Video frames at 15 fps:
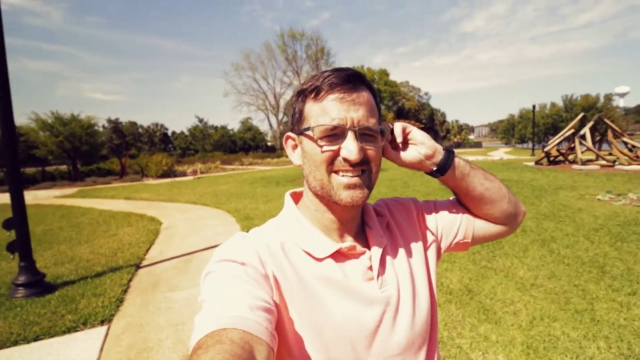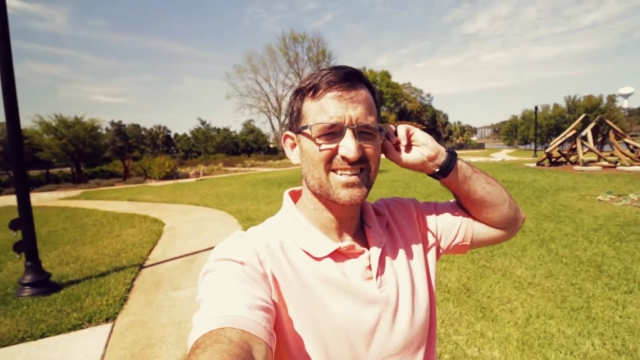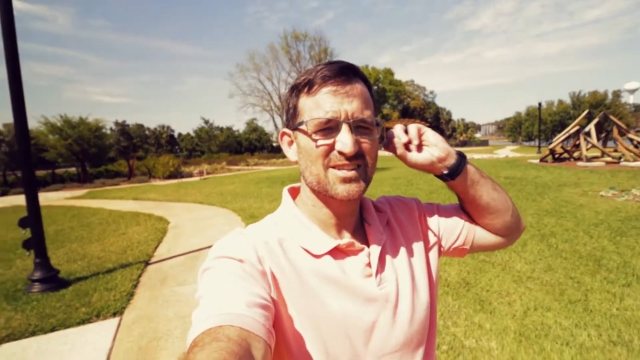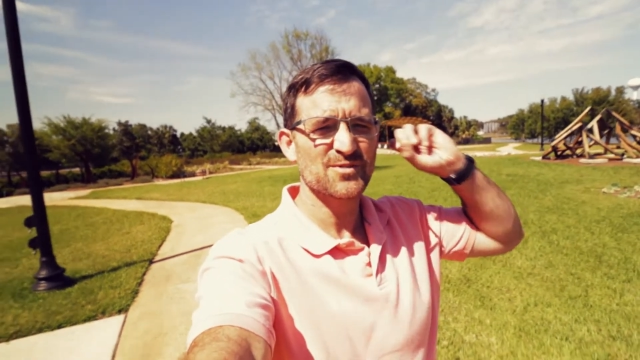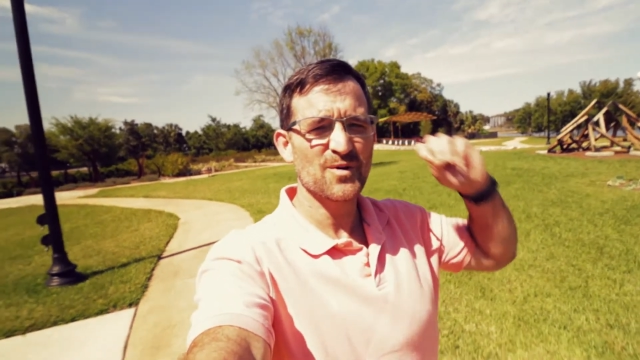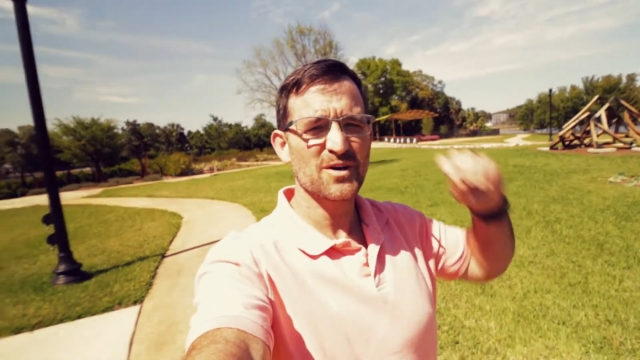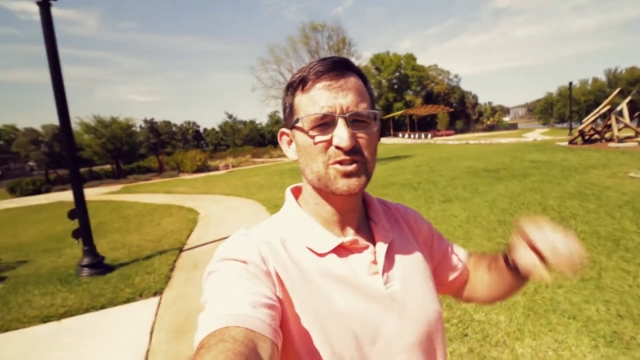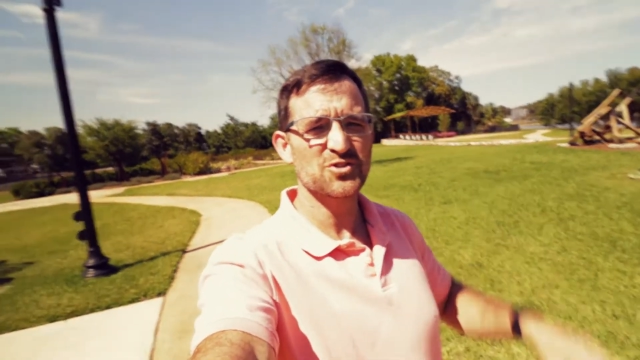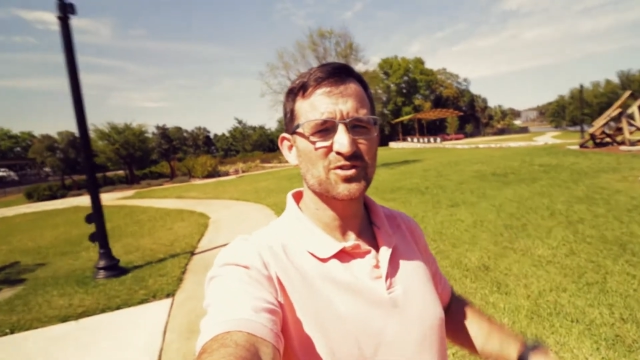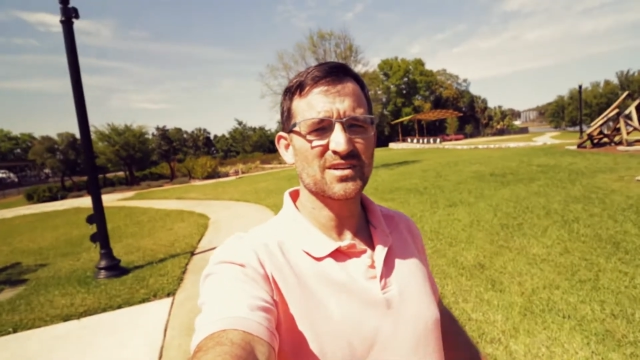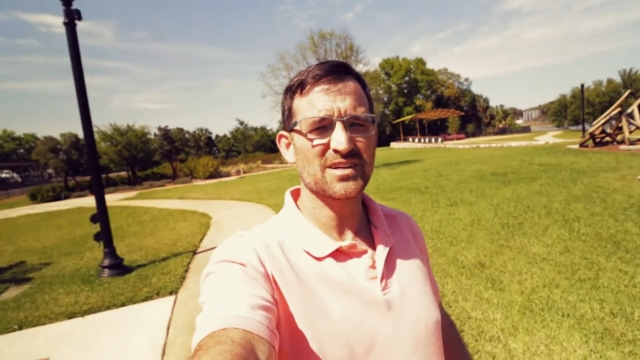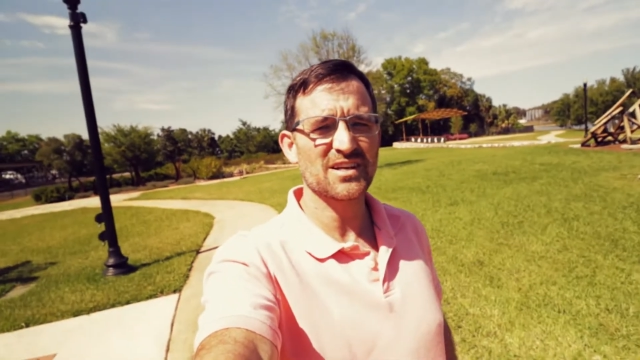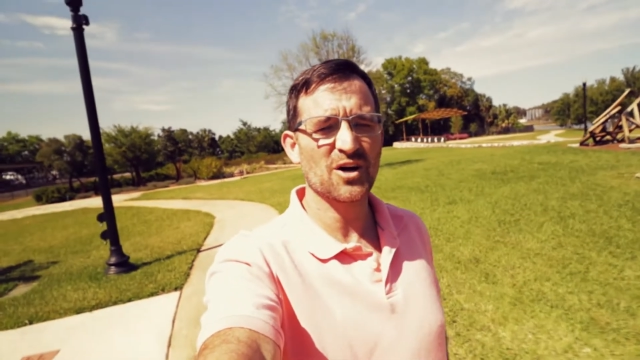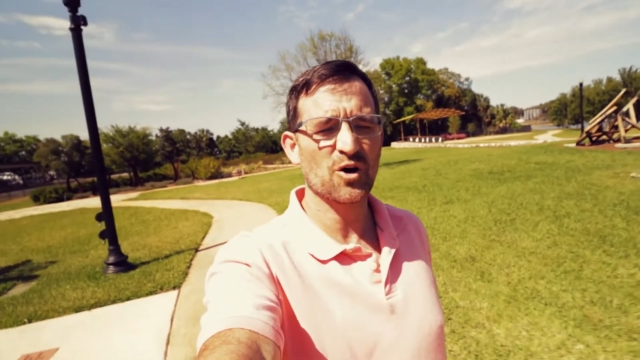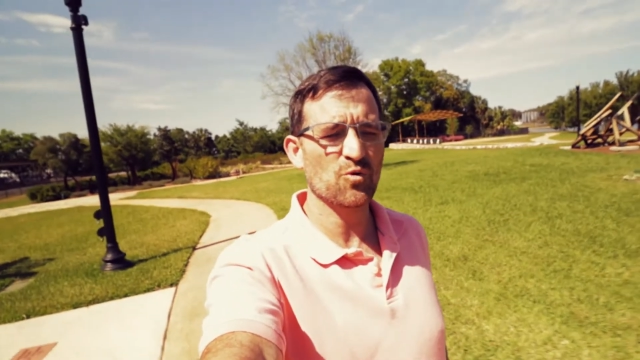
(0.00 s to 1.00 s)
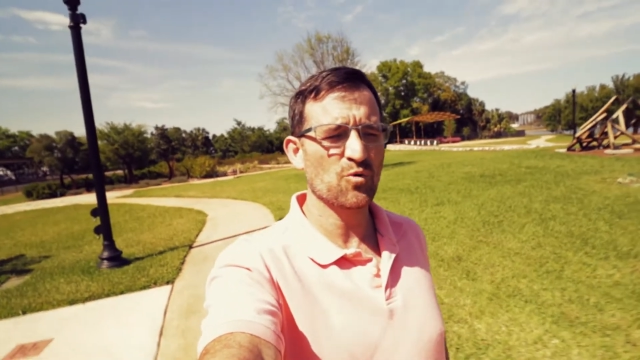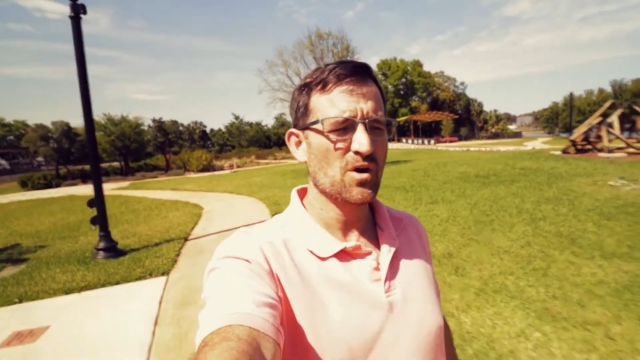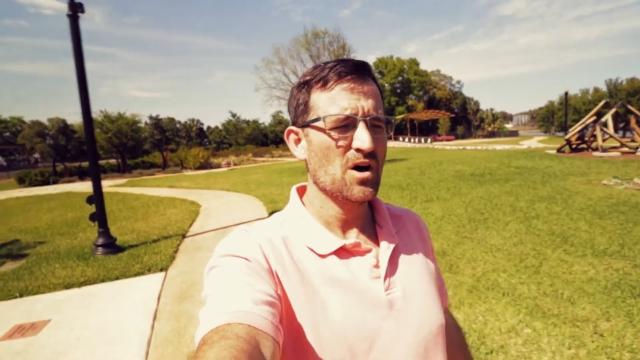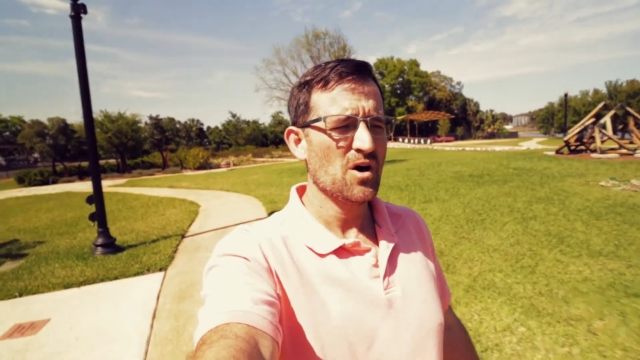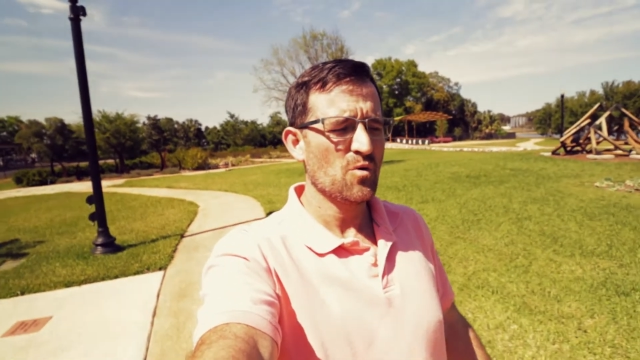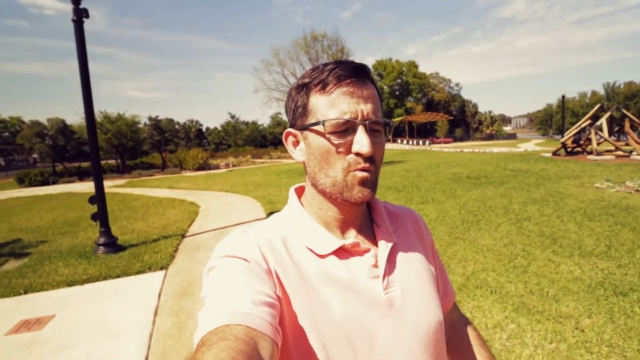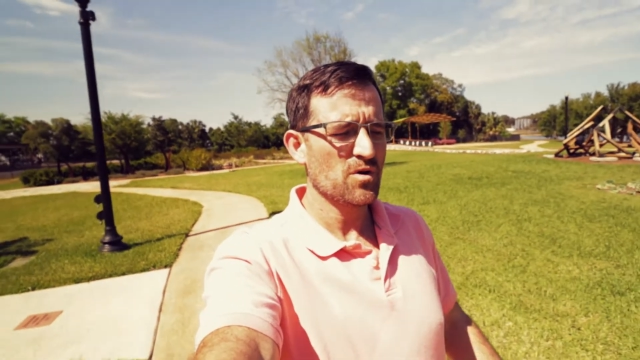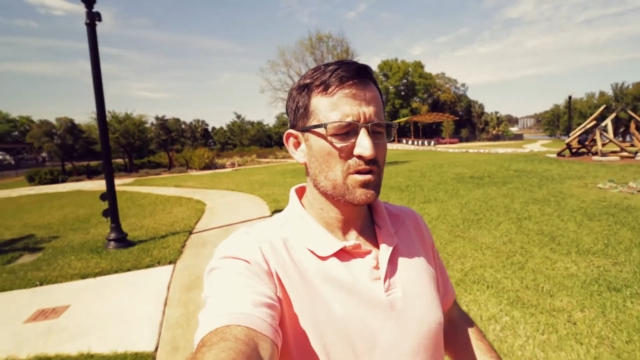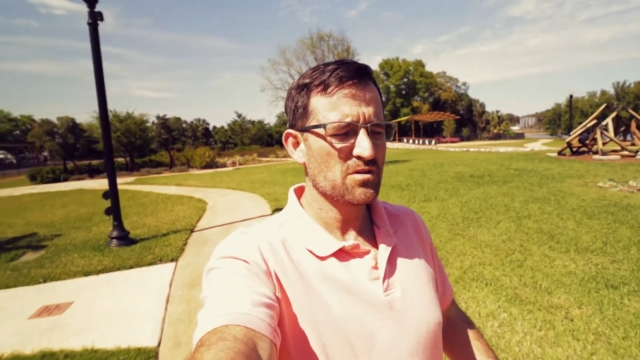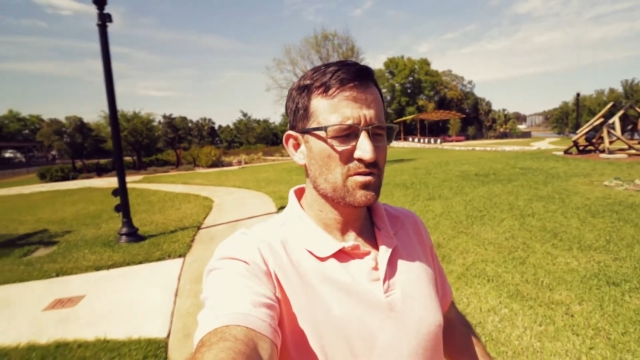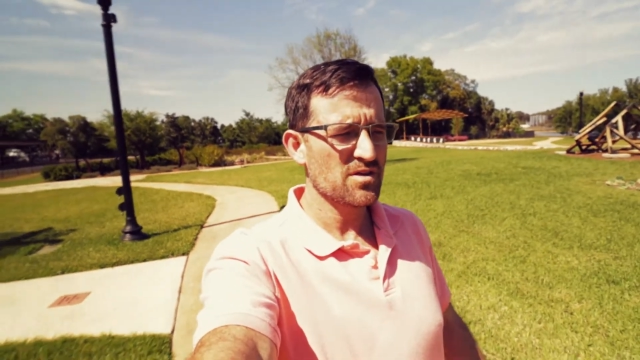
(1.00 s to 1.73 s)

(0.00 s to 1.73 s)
And especially, you know, when you